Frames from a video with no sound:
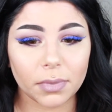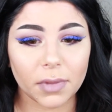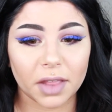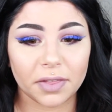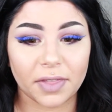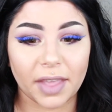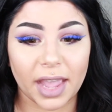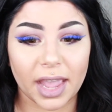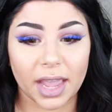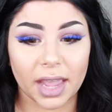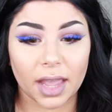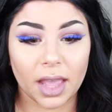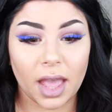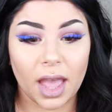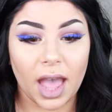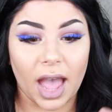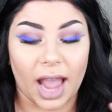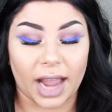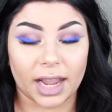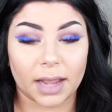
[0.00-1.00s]
I
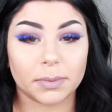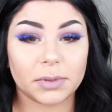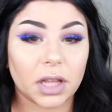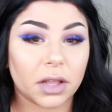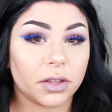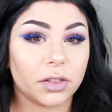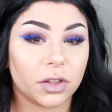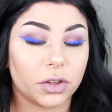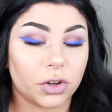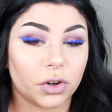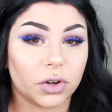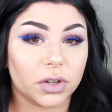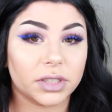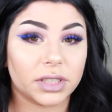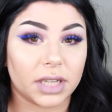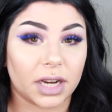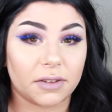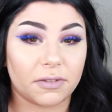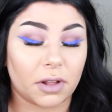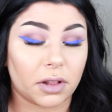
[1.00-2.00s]
kept telling the
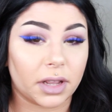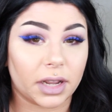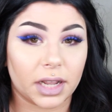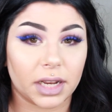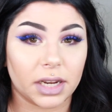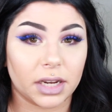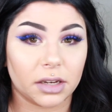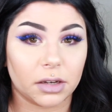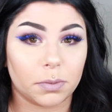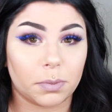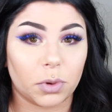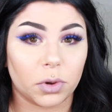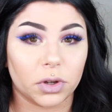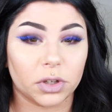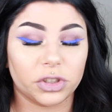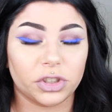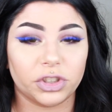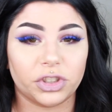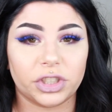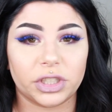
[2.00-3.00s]
nurse that I felt like I needed to
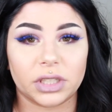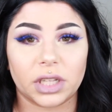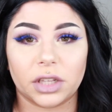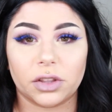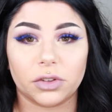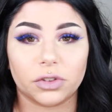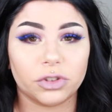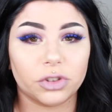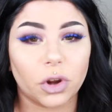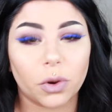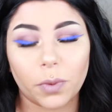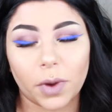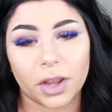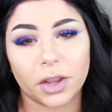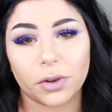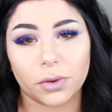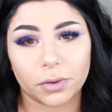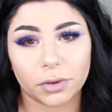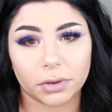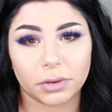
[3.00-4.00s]
push, and she's like, there's no way
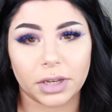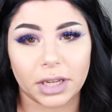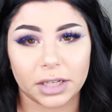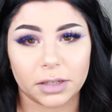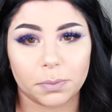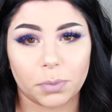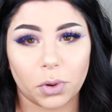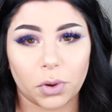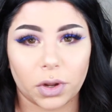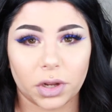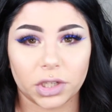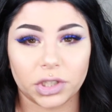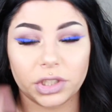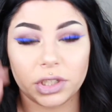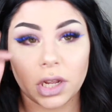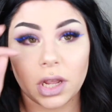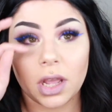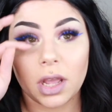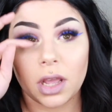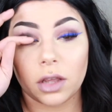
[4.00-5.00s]
you need to
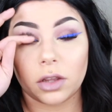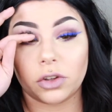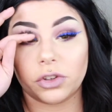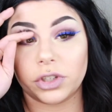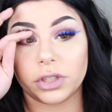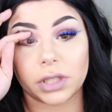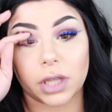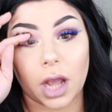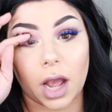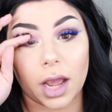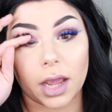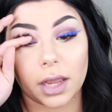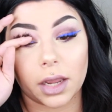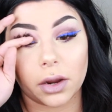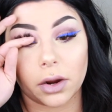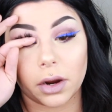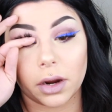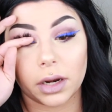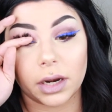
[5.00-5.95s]
push. You just got here.